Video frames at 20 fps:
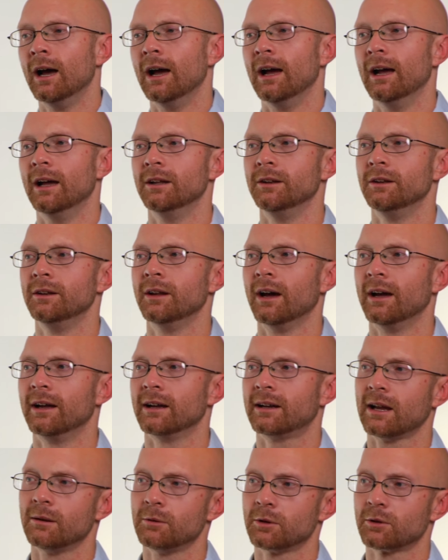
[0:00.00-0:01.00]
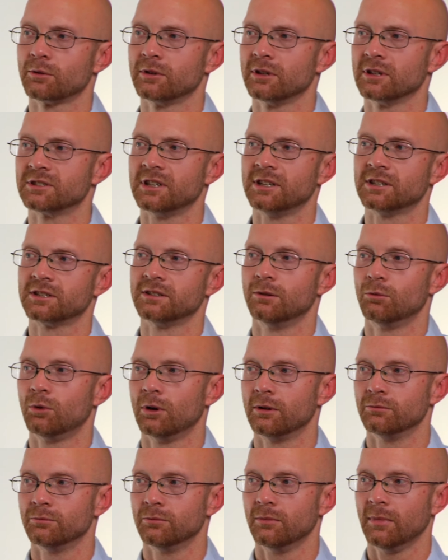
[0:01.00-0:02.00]
And I came to the realization that
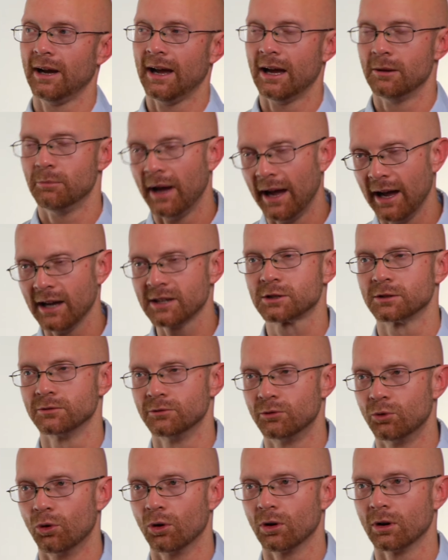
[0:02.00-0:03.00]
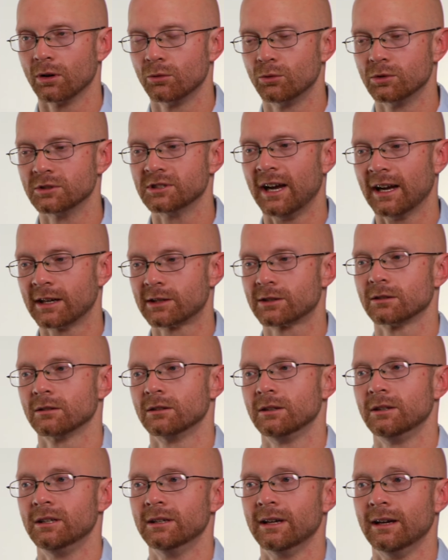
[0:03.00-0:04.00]
what I had passion for was
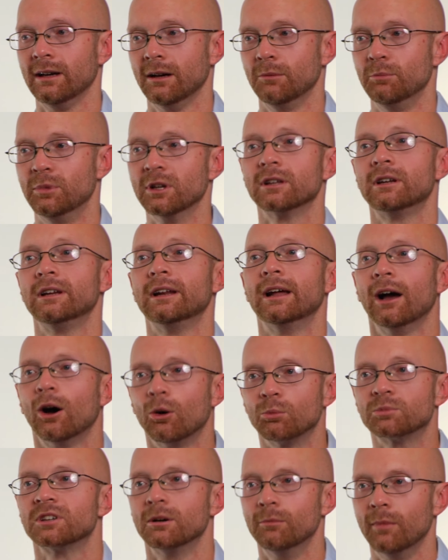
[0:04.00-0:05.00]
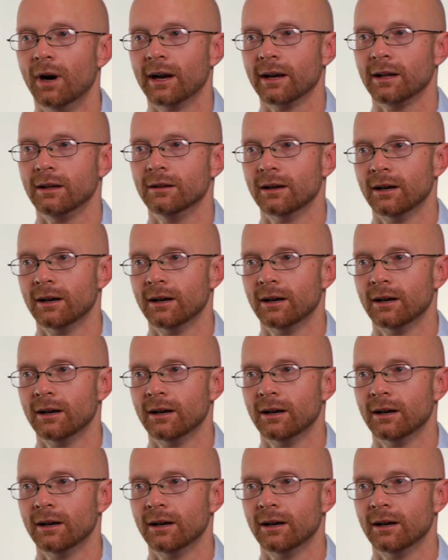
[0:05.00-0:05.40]
actually the ability to help somebody.